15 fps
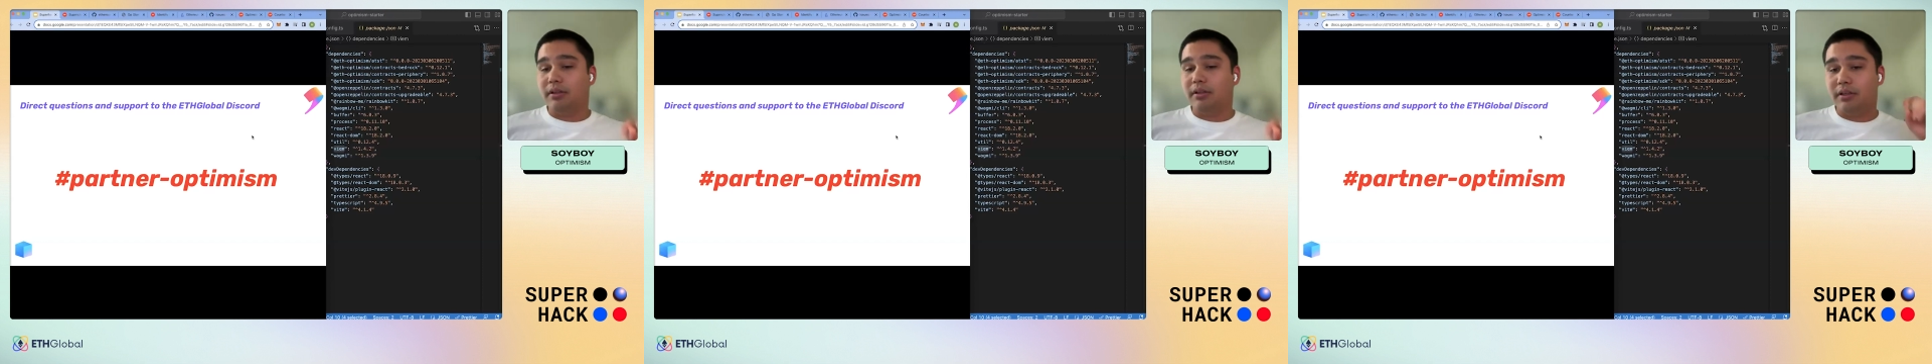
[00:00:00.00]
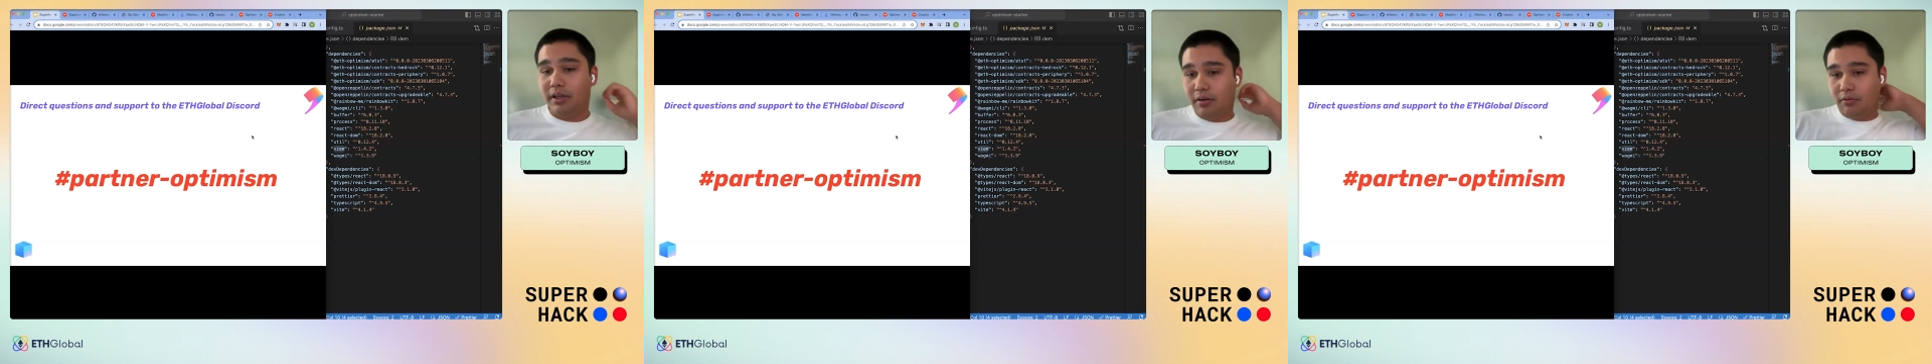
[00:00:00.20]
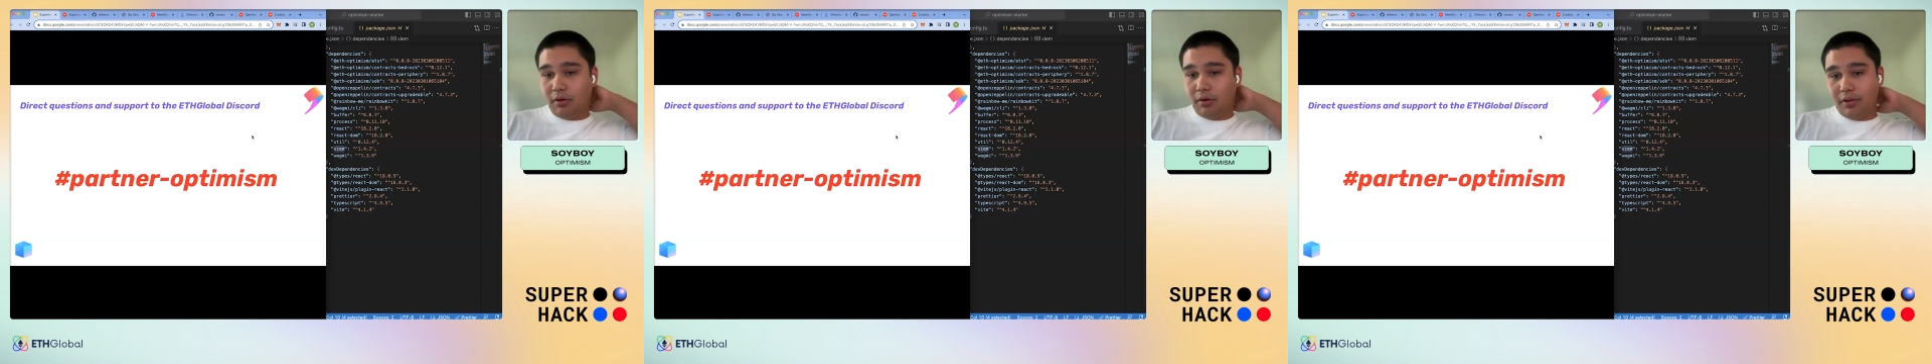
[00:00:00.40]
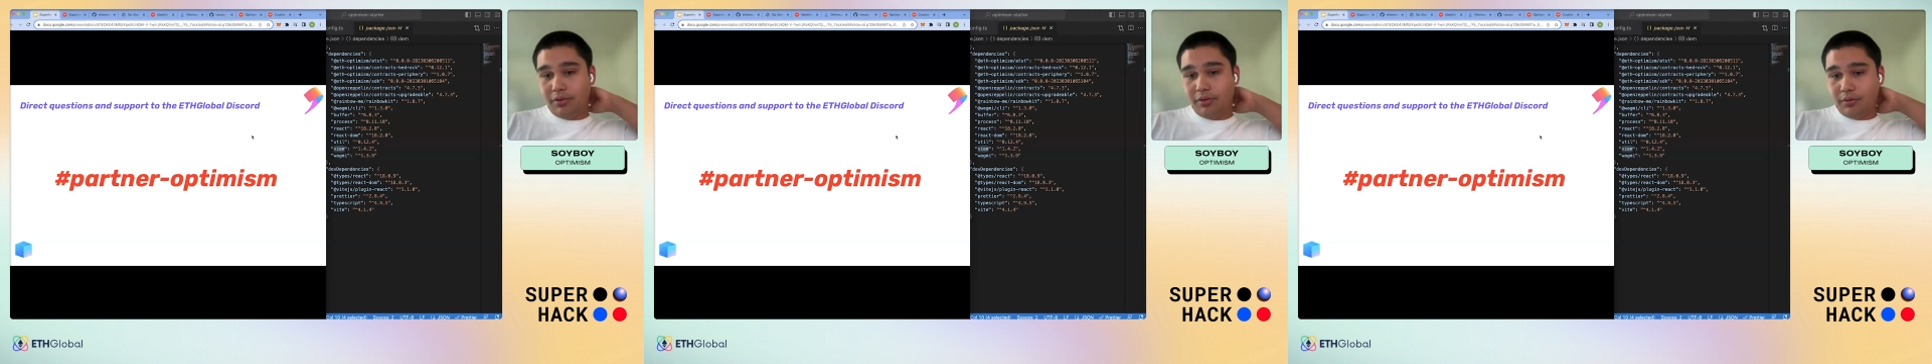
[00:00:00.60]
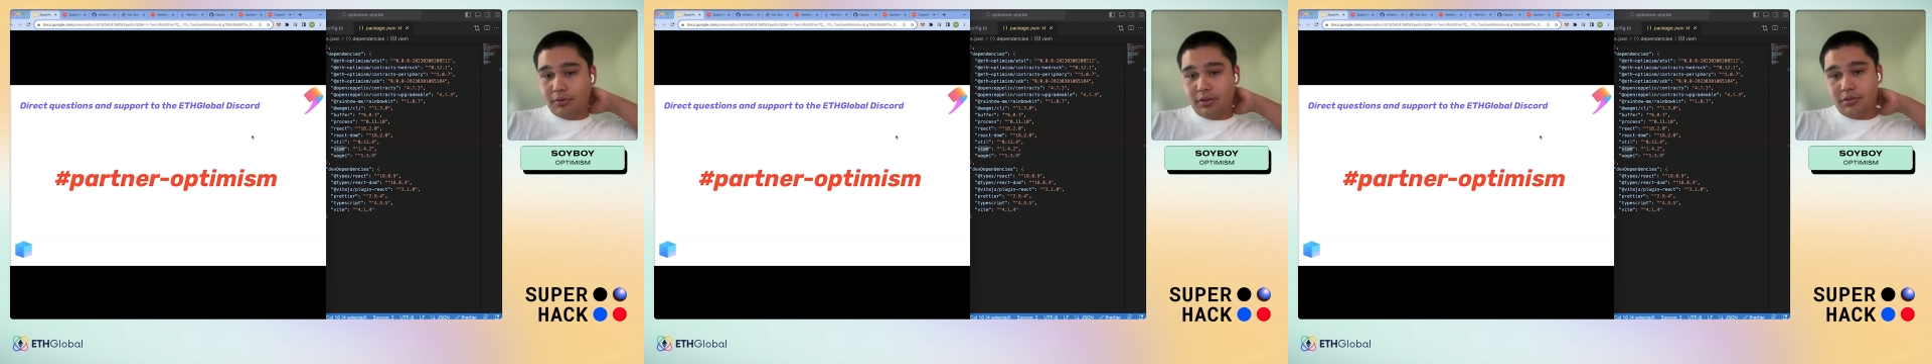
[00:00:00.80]
did run
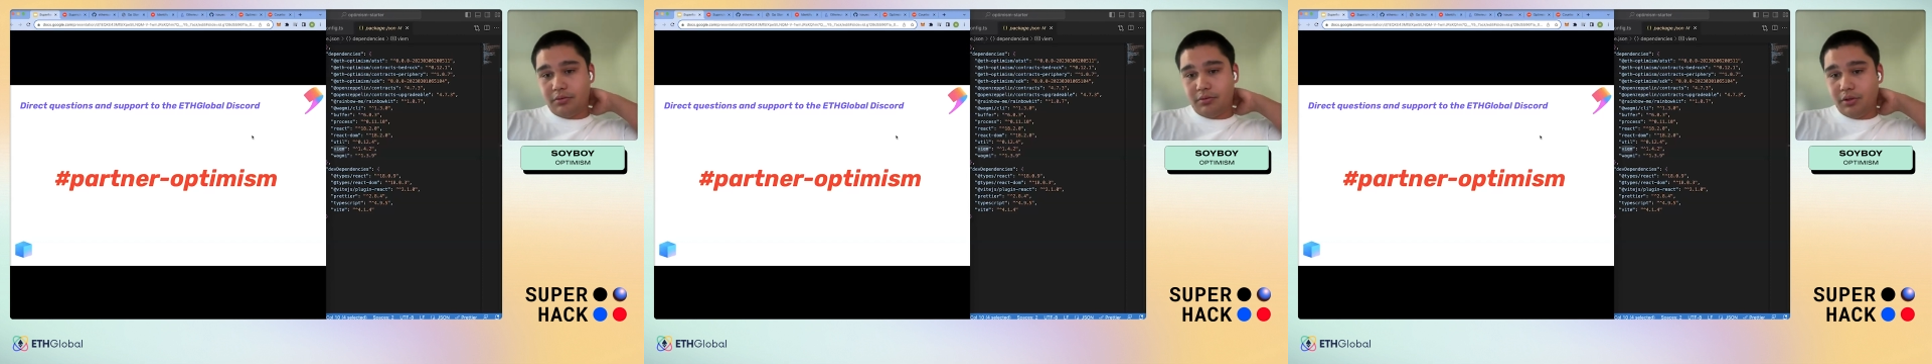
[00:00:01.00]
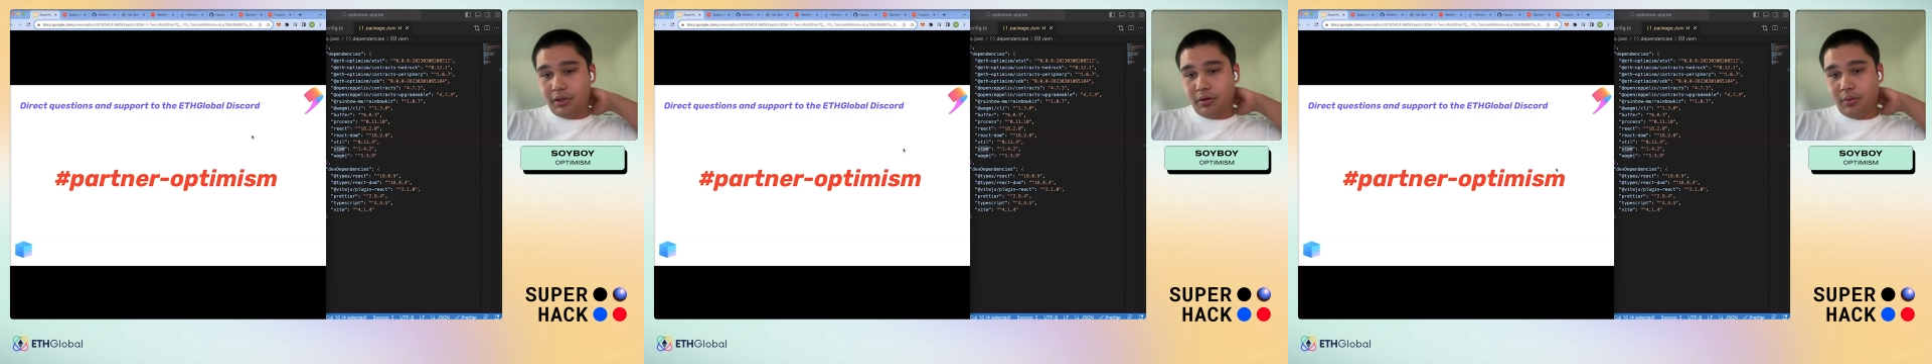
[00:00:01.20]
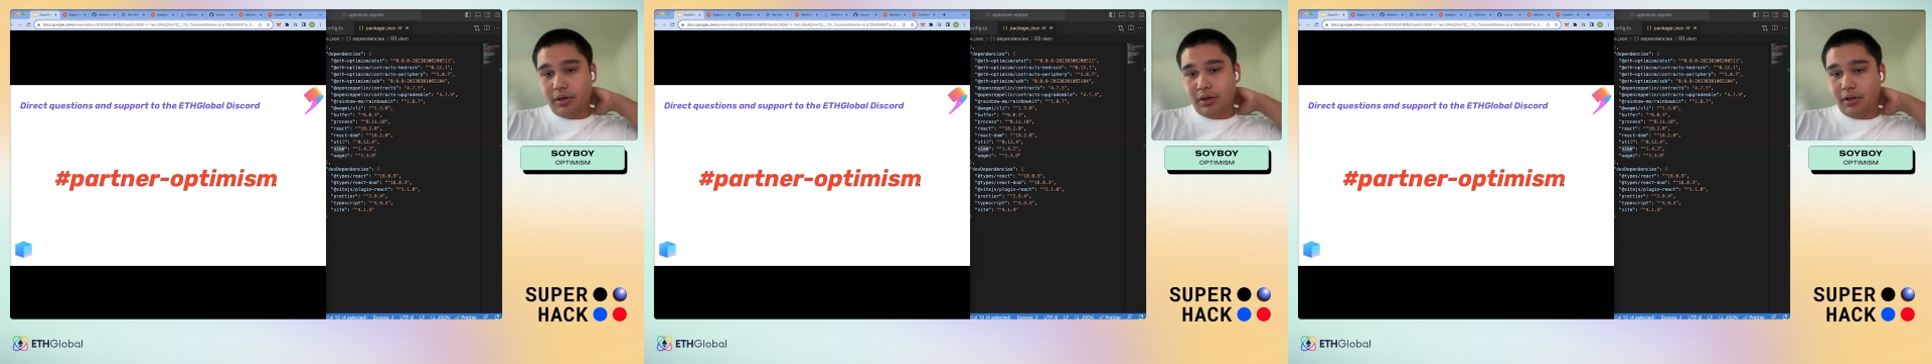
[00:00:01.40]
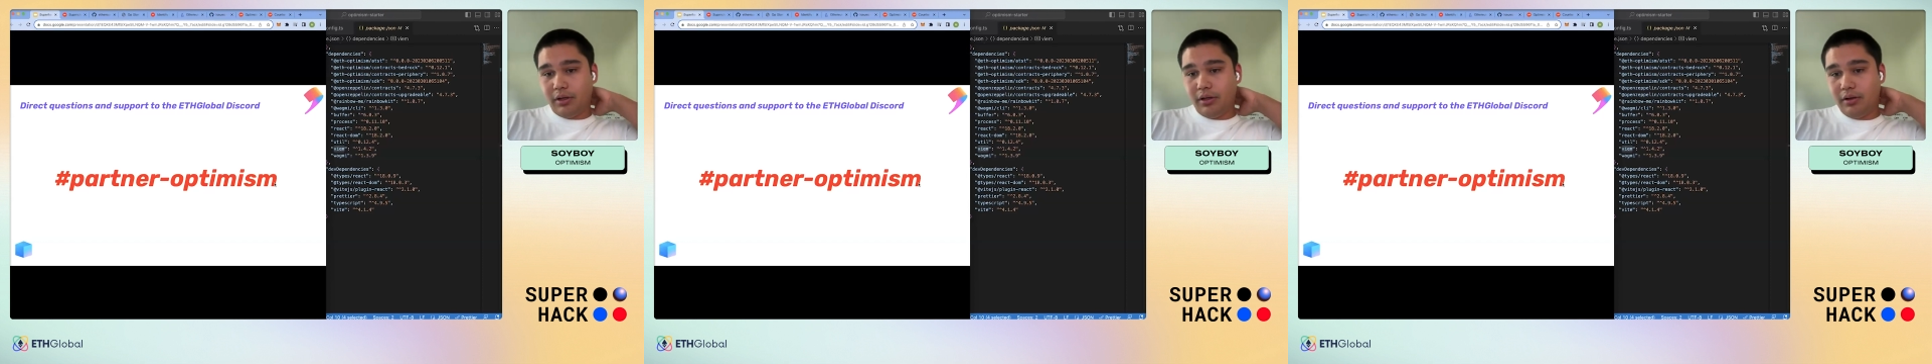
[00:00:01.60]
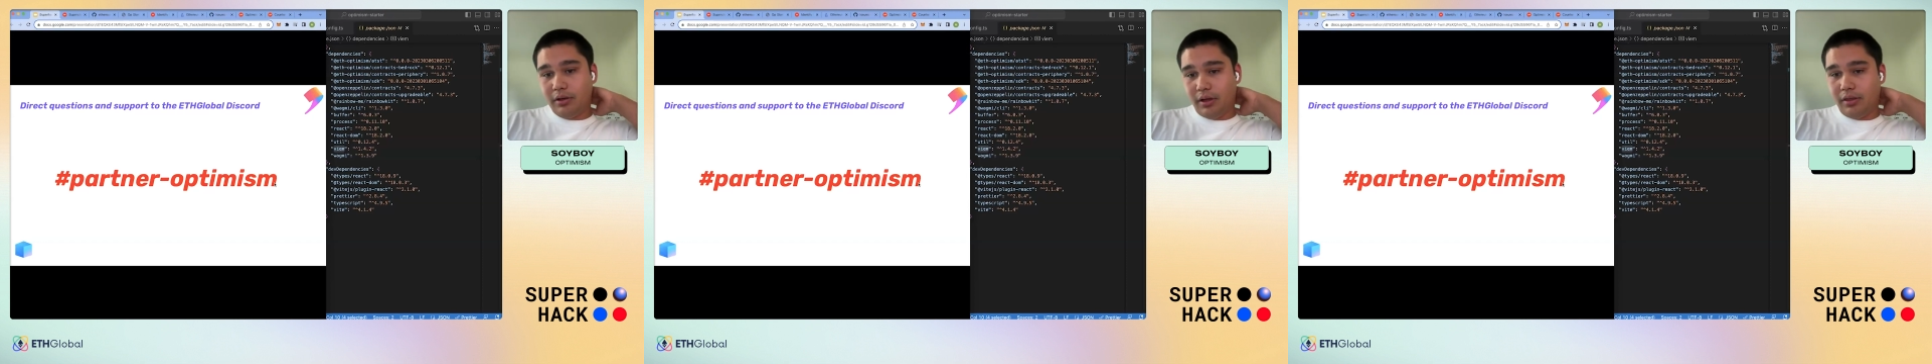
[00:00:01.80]
through this really quickly.